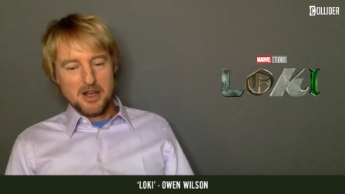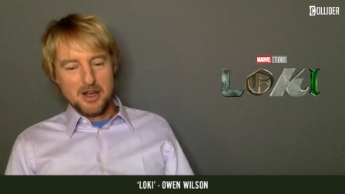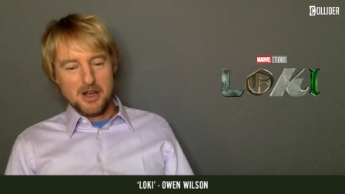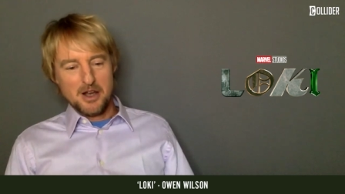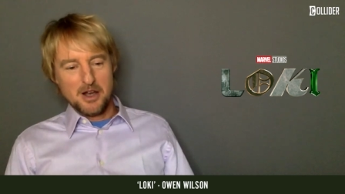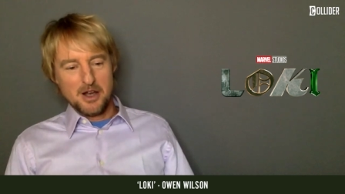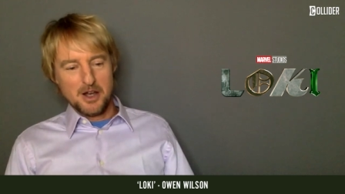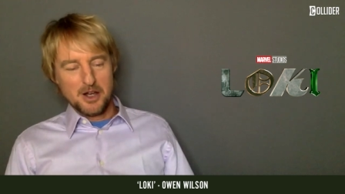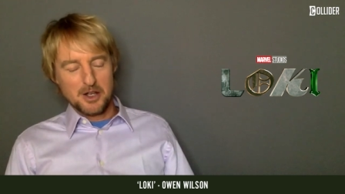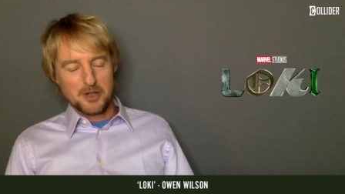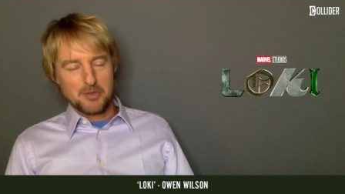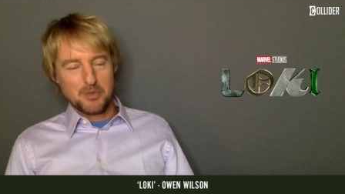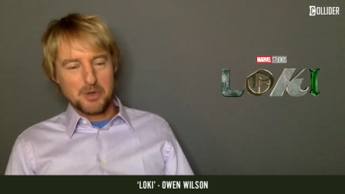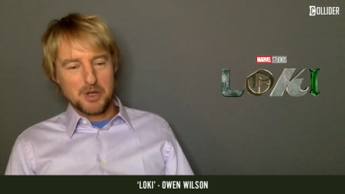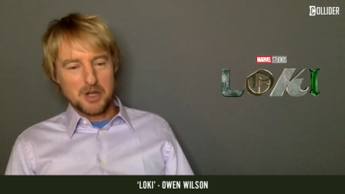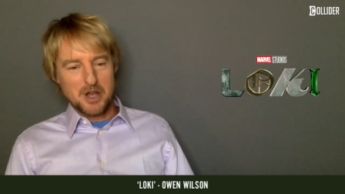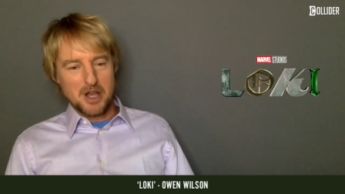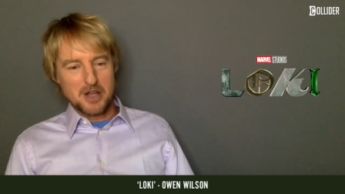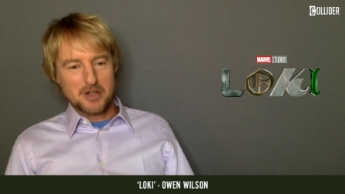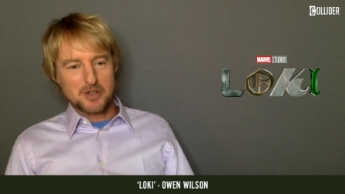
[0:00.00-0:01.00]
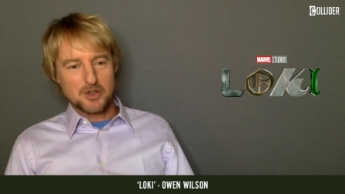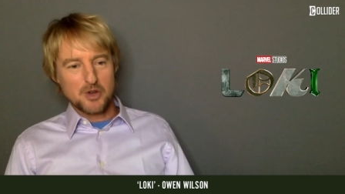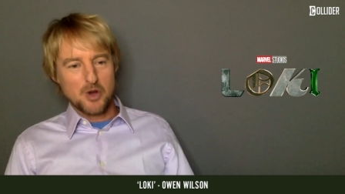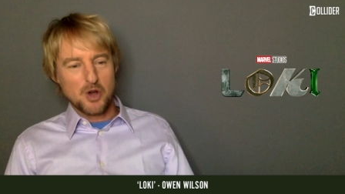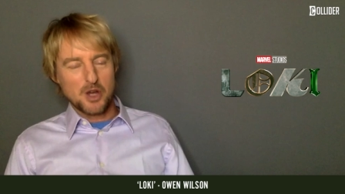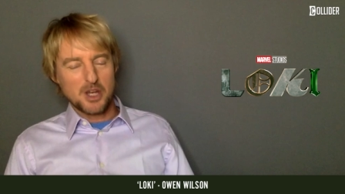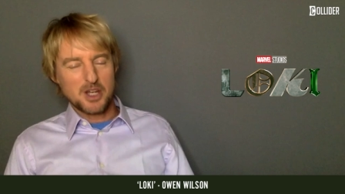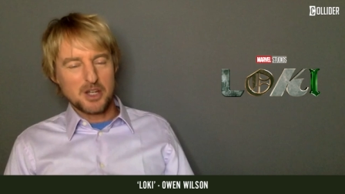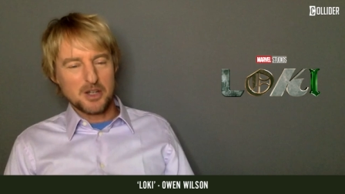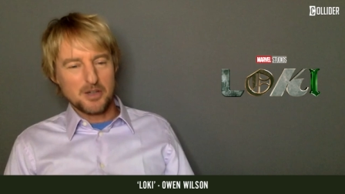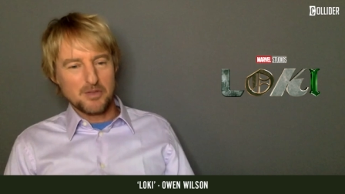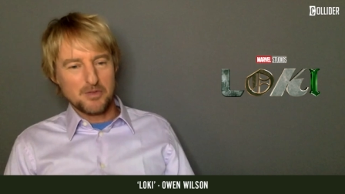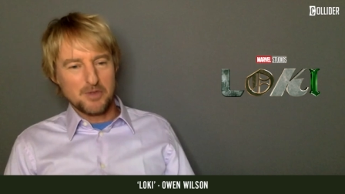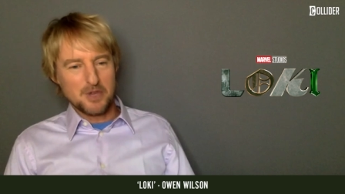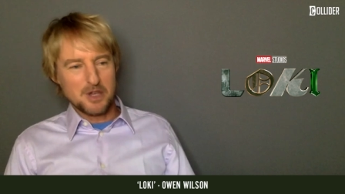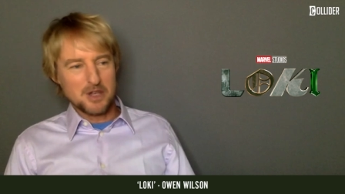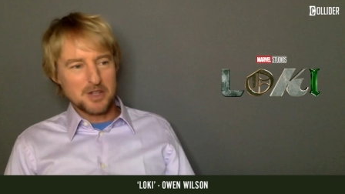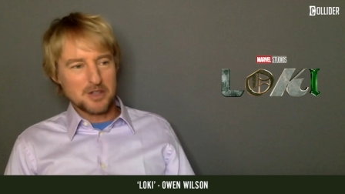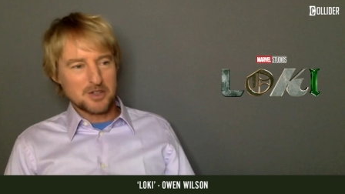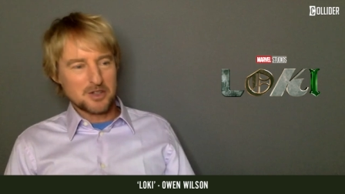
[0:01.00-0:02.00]
uh, it's been nice talking to
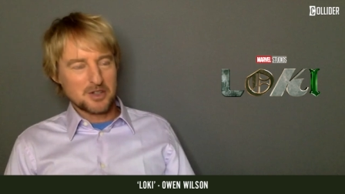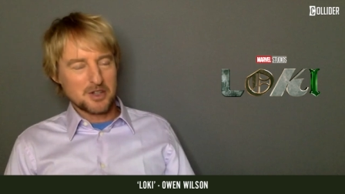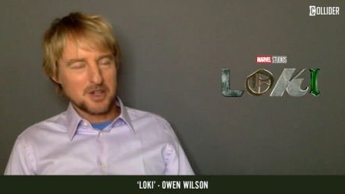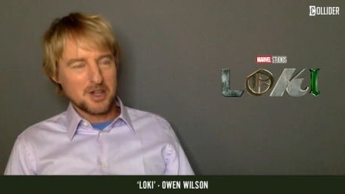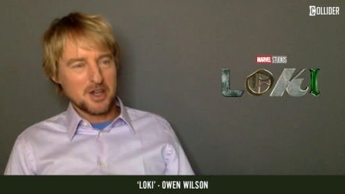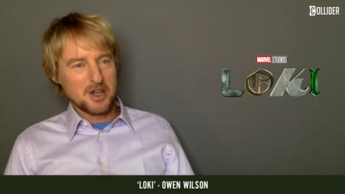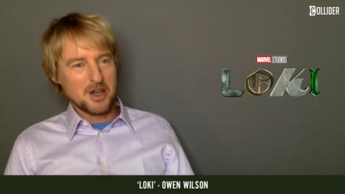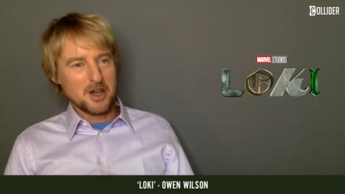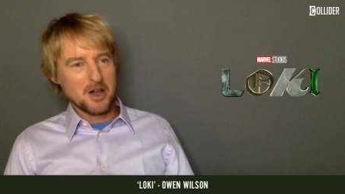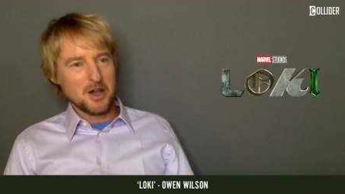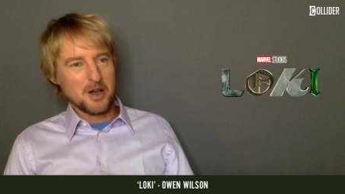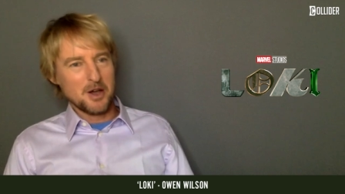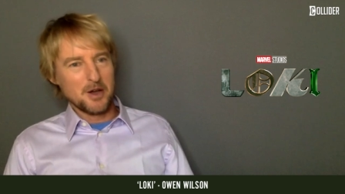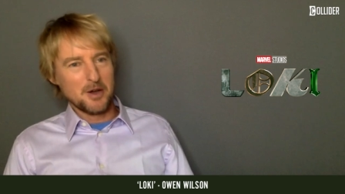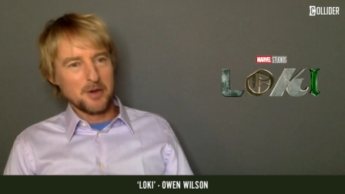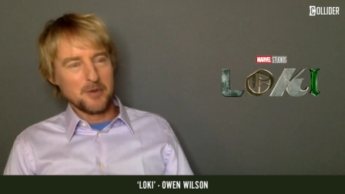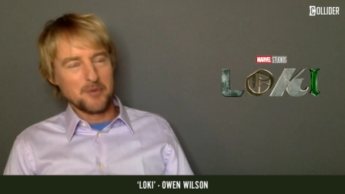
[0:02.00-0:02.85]
Vince uh,